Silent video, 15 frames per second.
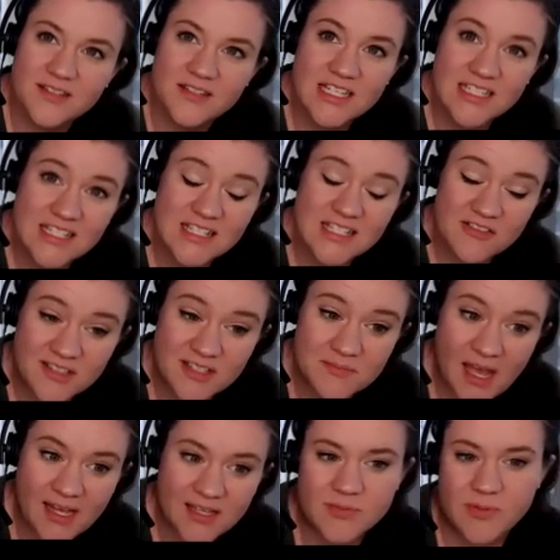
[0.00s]
necessarily
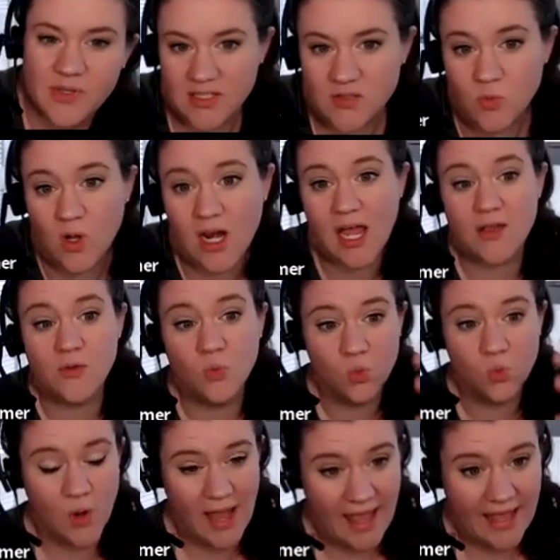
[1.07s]
mass, because what I
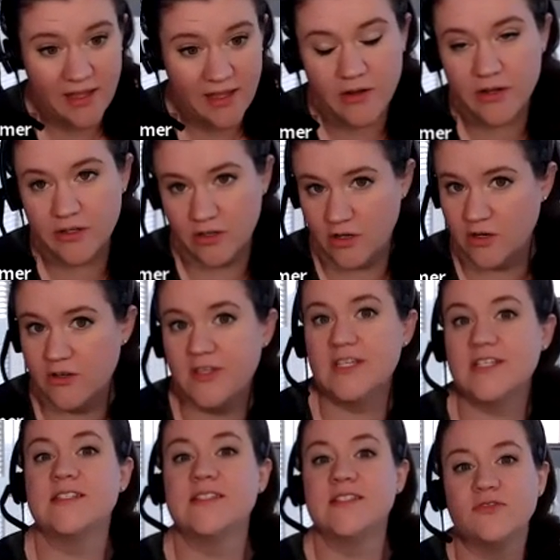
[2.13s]
weigh on Earth
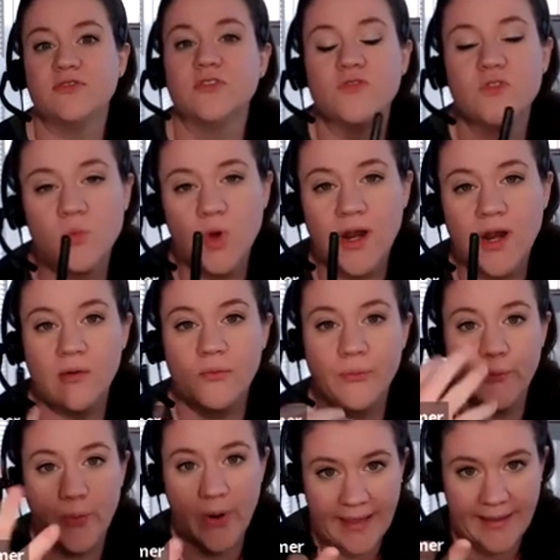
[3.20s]
is different from what I
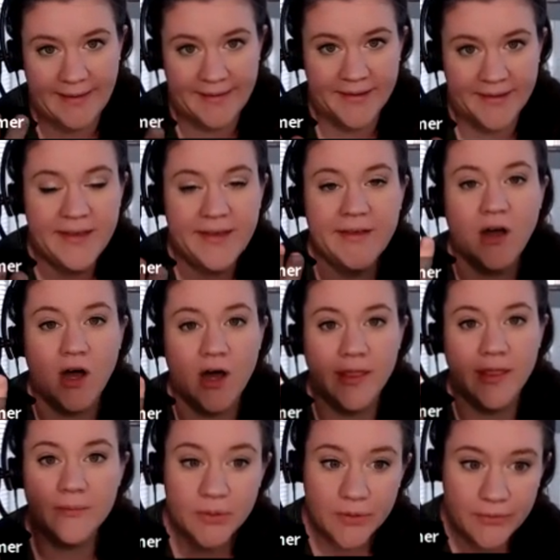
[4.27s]
weigh on
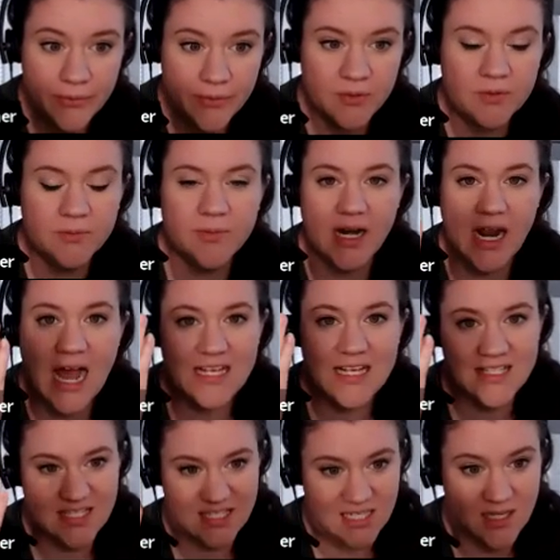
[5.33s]
the moon, but I
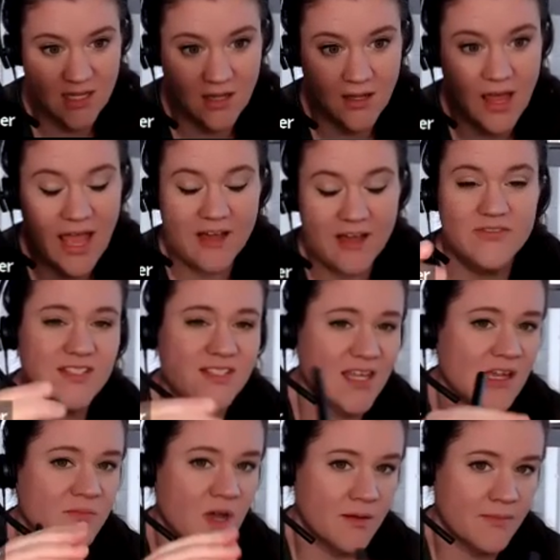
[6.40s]
still have the
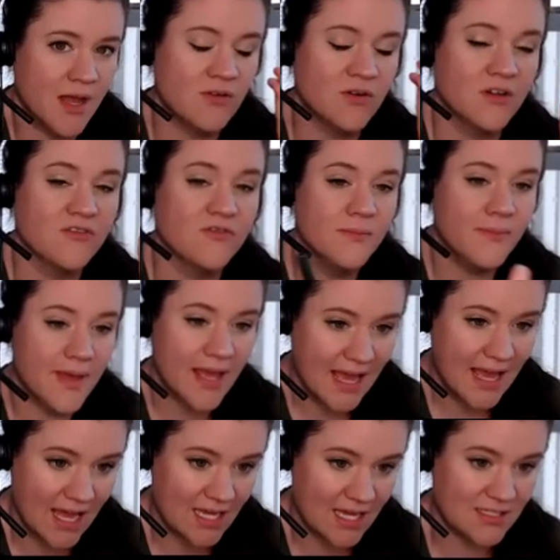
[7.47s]
same amount of
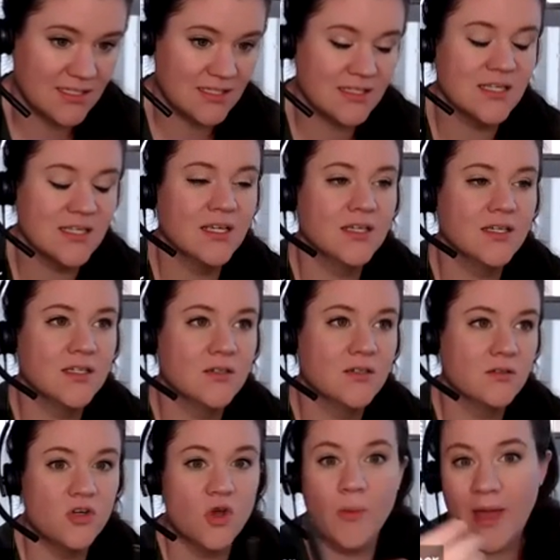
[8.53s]
mass
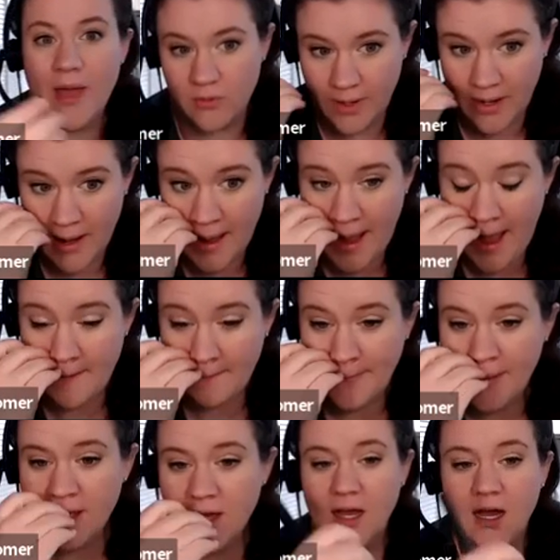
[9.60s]
no matter where I am.
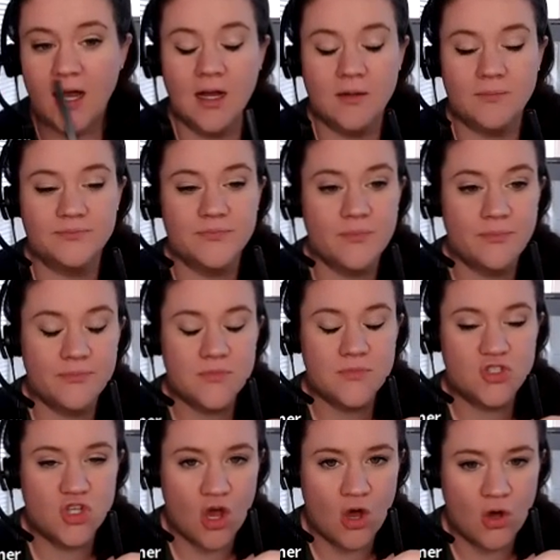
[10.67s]

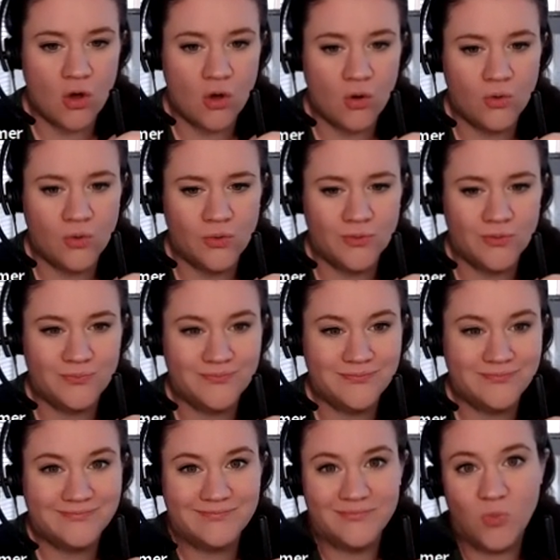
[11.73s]
So
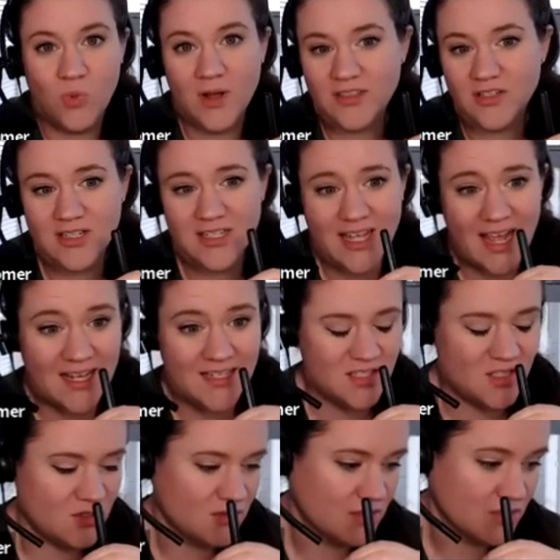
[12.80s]
what they're going to ask
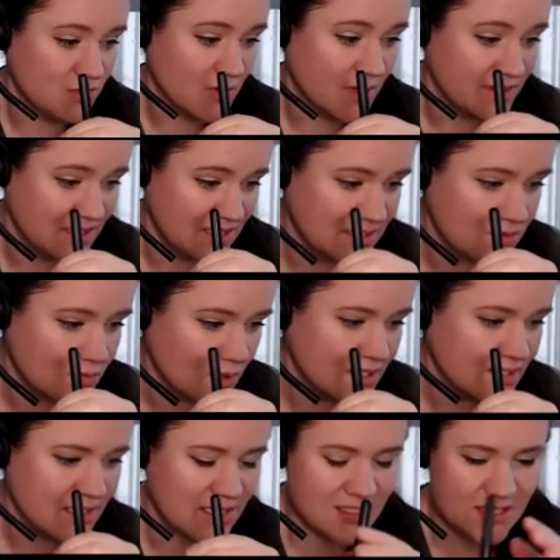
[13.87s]
you to do on these
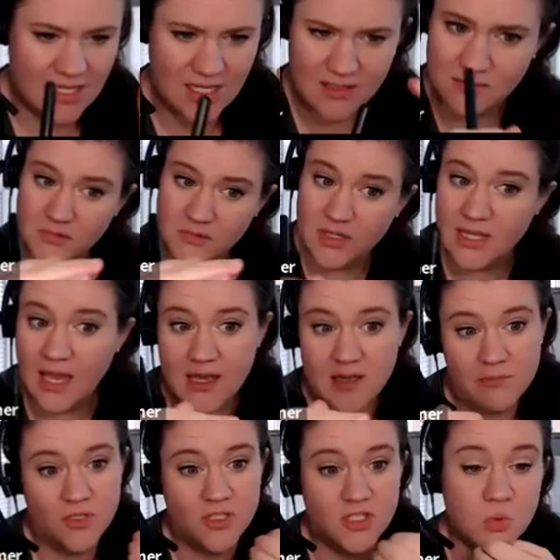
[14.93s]
ones is like get in
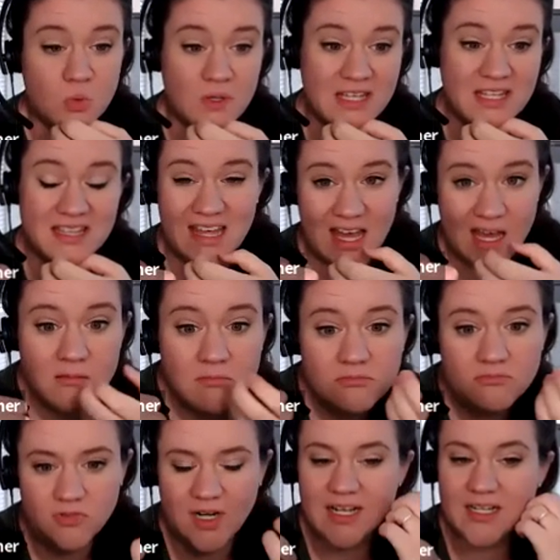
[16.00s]
between them,
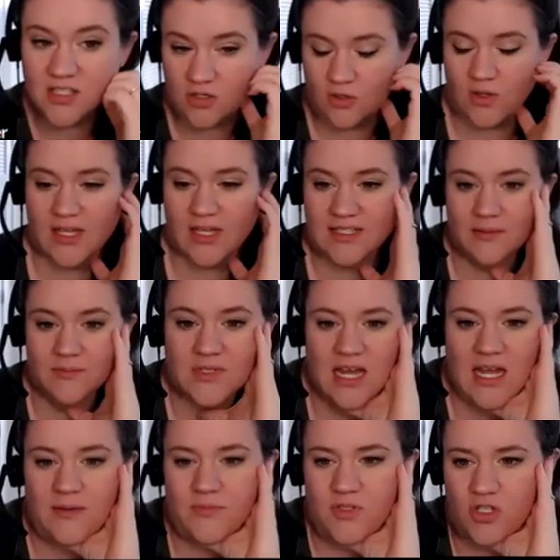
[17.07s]
right? So like
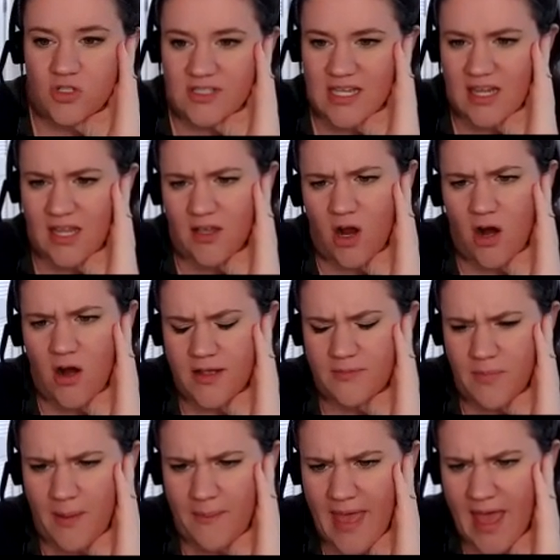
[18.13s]
sometimes you'll say like, all right,
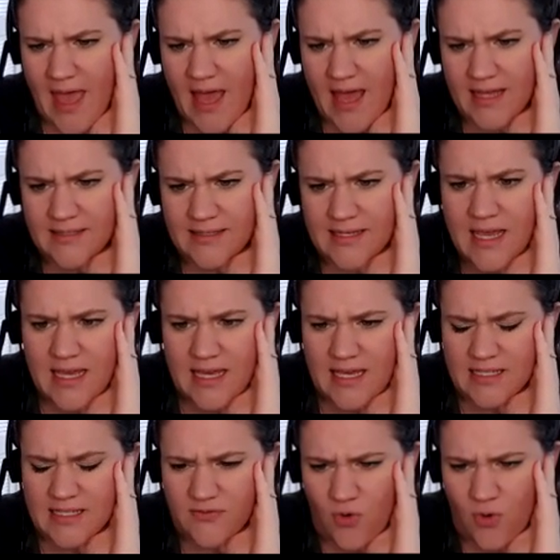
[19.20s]
my mass
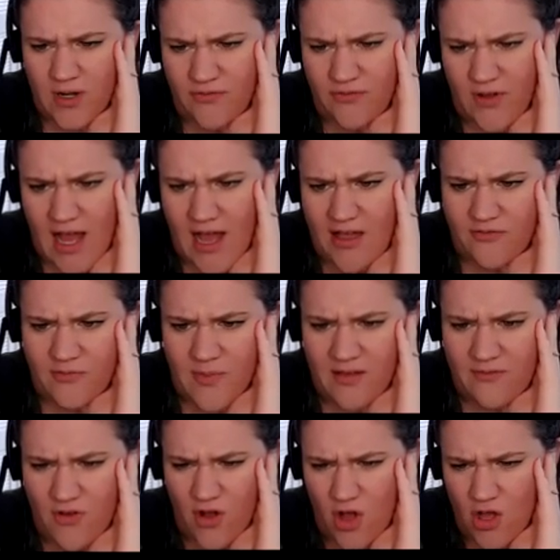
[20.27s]
is 45, my
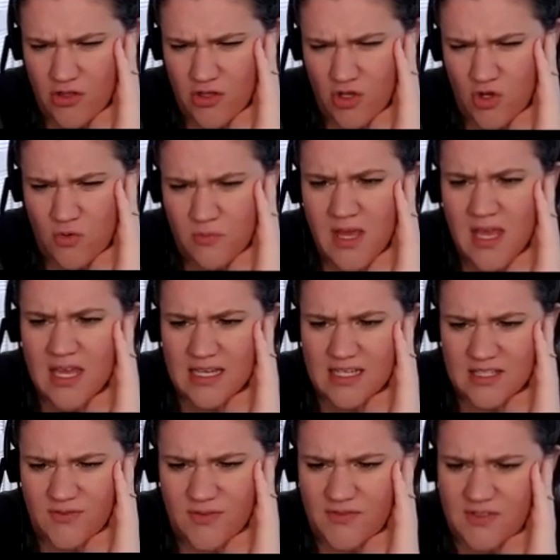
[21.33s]
volume is
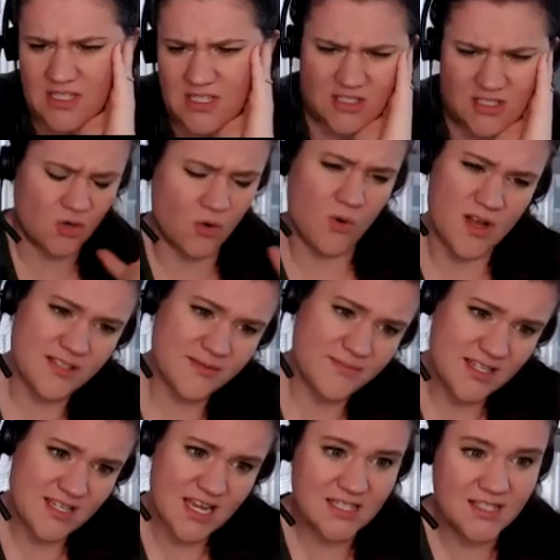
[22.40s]
15. So what's my
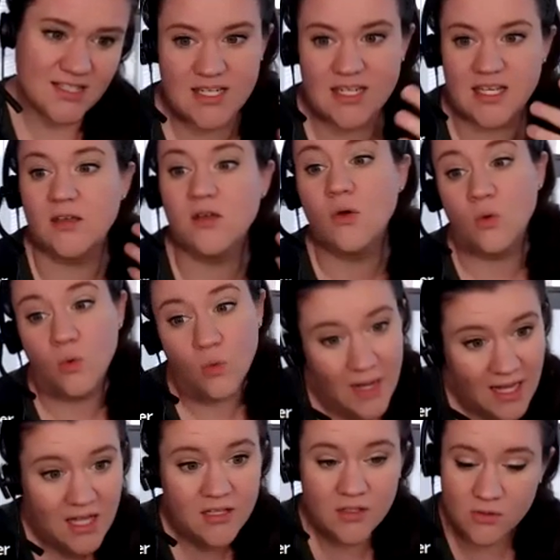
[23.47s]
density?
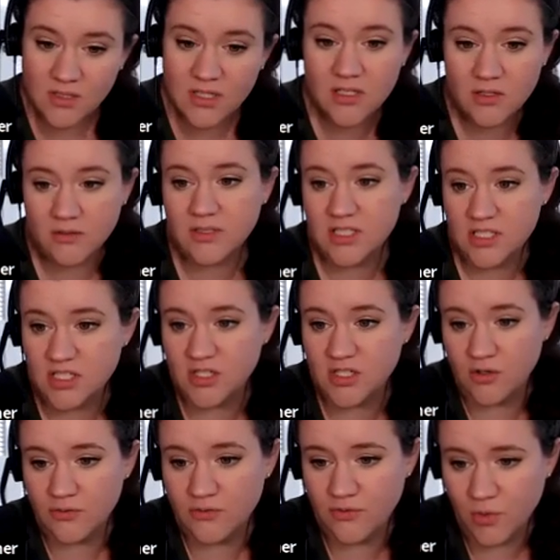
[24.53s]
Well, you literally
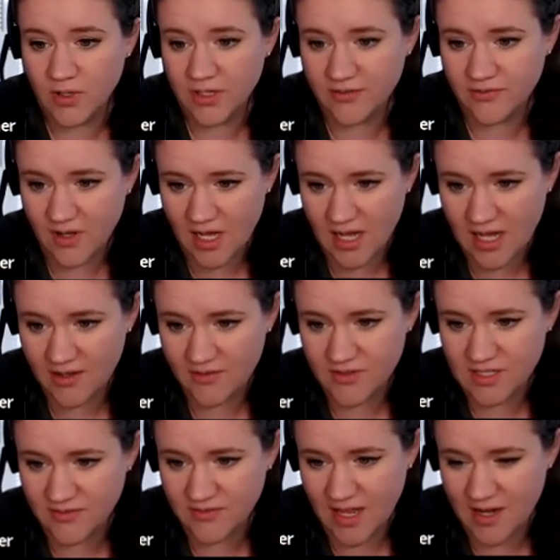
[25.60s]
do 45
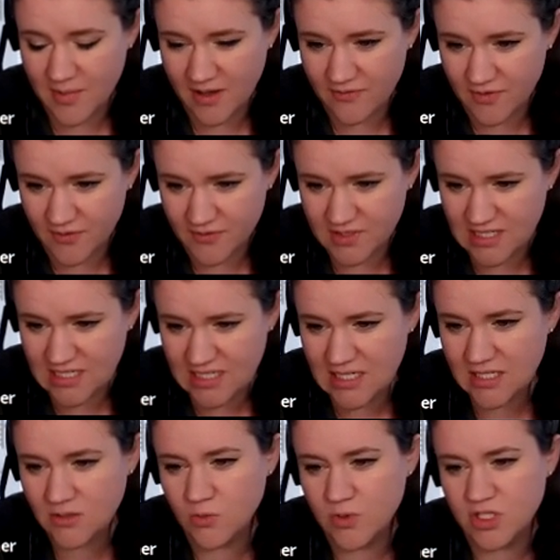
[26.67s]
divided by
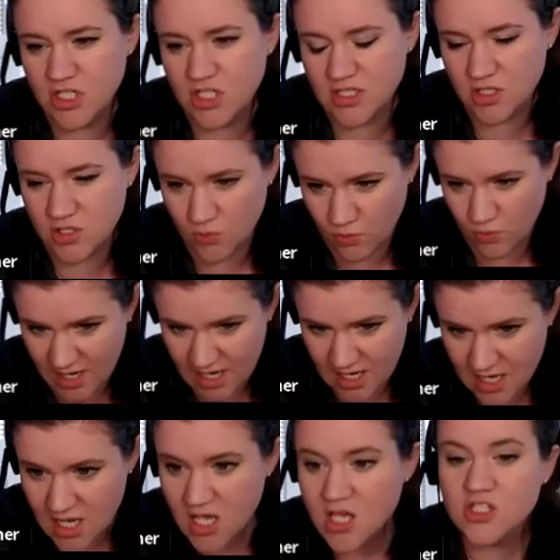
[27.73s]
15, which is 3.
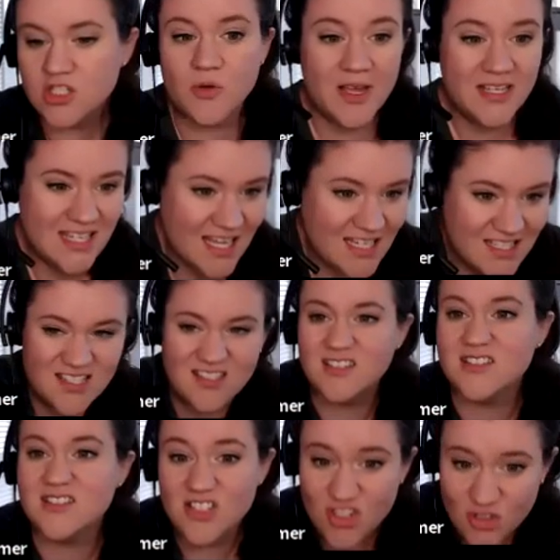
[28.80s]
So my density
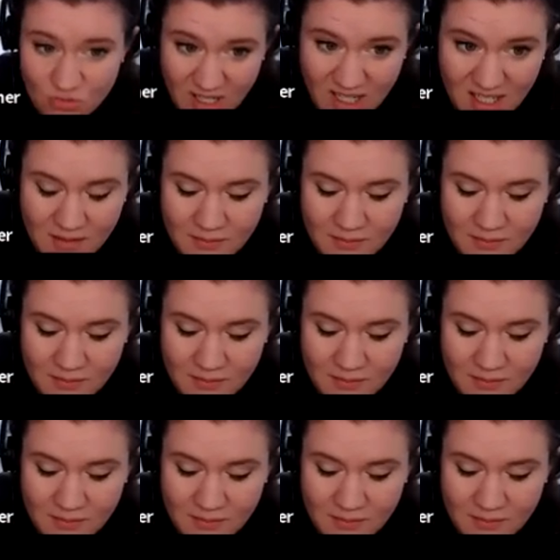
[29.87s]
is 3.